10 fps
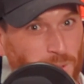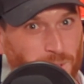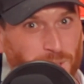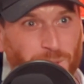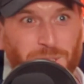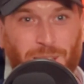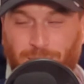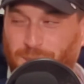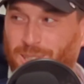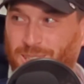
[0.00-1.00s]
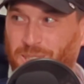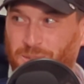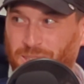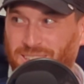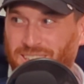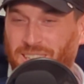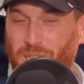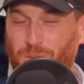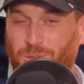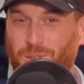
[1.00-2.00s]
we're going to adapt it a little bit
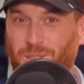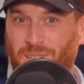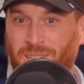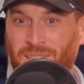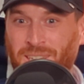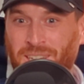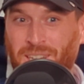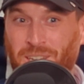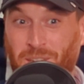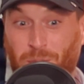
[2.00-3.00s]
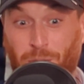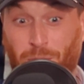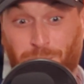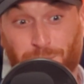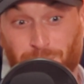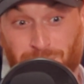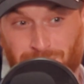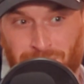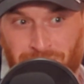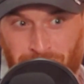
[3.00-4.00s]
today for the
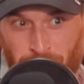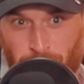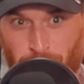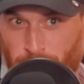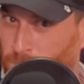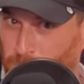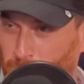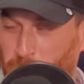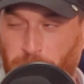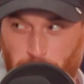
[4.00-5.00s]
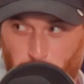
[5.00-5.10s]
first month of